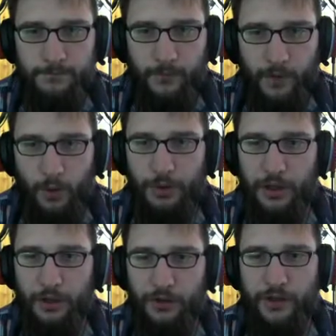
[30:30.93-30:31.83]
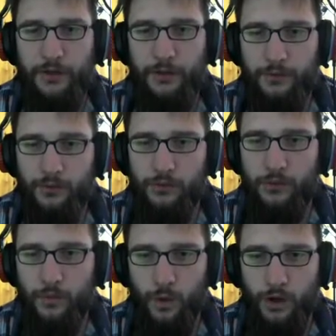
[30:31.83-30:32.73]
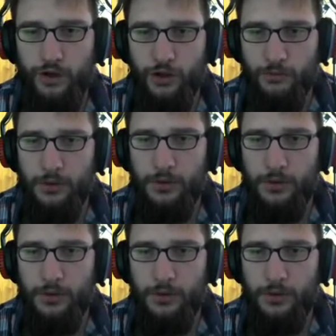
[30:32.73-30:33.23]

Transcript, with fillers: So we now just have to watch him.